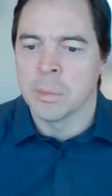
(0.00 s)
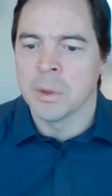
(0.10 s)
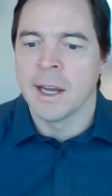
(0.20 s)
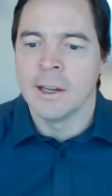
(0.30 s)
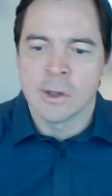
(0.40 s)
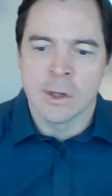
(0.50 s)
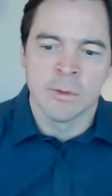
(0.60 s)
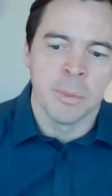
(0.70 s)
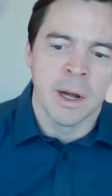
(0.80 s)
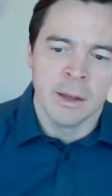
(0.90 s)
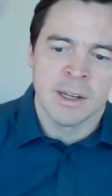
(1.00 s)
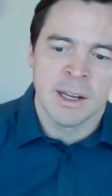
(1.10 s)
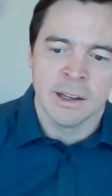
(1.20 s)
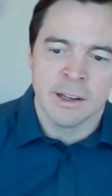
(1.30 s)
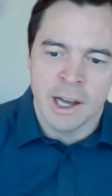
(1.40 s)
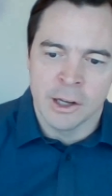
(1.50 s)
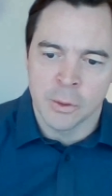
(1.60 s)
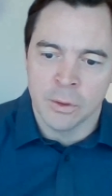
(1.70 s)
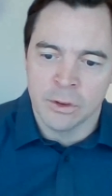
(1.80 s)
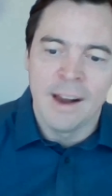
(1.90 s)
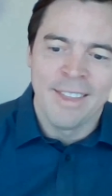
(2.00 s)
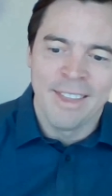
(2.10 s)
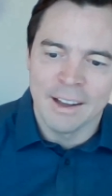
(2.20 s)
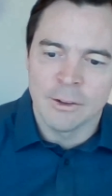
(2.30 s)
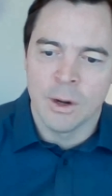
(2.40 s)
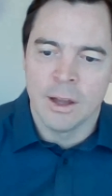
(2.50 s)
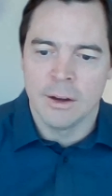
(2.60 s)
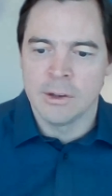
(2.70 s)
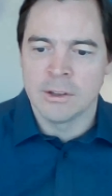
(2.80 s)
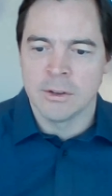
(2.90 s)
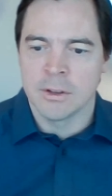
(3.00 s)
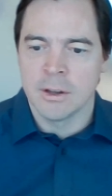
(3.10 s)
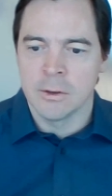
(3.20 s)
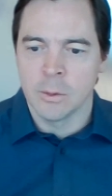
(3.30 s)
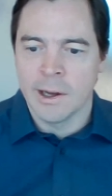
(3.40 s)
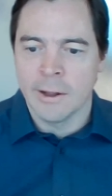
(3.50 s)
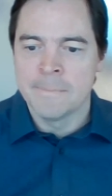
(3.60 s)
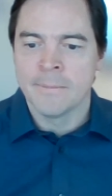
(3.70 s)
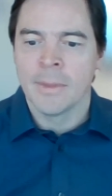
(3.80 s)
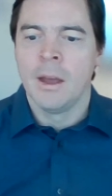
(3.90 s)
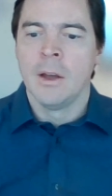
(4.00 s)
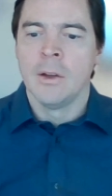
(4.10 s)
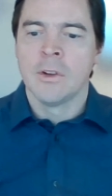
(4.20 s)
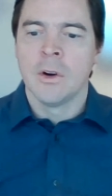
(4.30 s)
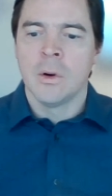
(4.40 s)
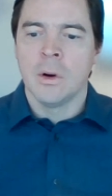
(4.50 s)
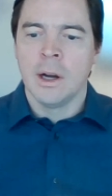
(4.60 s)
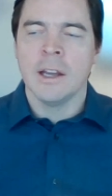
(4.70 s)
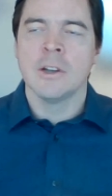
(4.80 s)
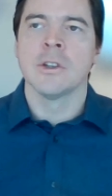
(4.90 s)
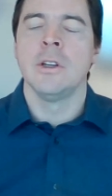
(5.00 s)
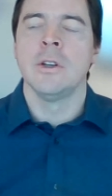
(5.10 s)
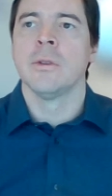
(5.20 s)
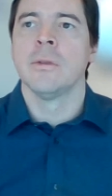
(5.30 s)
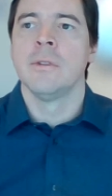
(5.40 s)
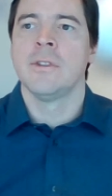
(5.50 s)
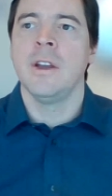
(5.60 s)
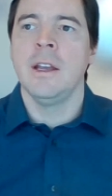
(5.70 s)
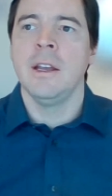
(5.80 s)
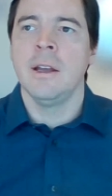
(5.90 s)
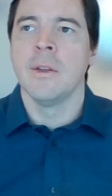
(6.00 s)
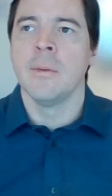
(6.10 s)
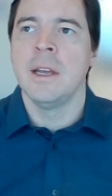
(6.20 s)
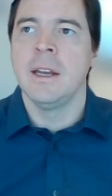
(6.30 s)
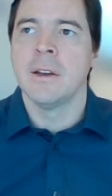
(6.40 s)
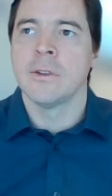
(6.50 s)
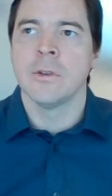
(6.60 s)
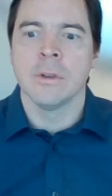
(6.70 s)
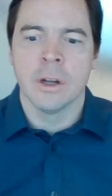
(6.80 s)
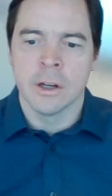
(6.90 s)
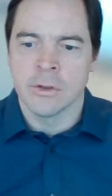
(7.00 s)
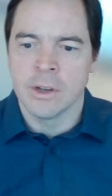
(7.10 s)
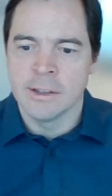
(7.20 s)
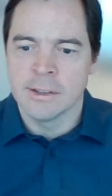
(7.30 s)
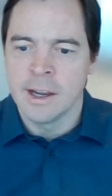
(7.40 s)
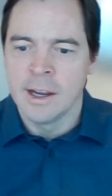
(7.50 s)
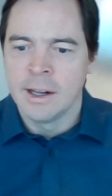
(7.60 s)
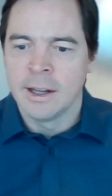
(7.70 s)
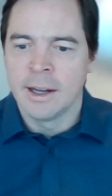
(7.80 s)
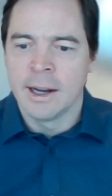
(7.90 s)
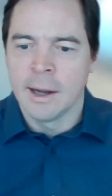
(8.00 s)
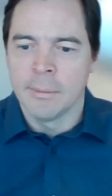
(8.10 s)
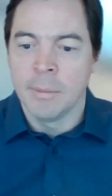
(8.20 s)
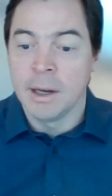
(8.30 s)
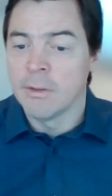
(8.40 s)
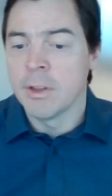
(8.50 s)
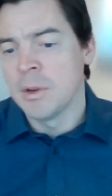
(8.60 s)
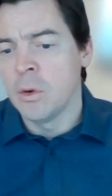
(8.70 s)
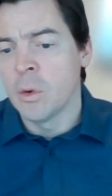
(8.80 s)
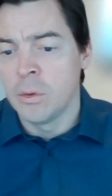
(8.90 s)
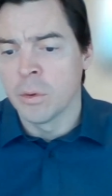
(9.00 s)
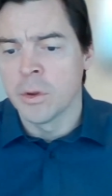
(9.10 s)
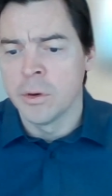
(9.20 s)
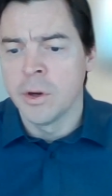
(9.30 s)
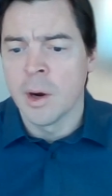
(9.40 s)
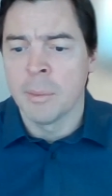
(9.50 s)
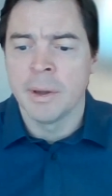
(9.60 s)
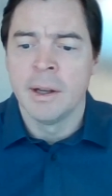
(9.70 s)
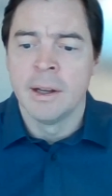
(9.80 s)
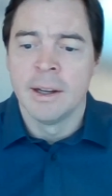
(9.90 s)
of supply in terms of polymetallic nodules? That's why they're interested as well. So occasionally you'll see in the media certain countries, many of them in Northern Europe,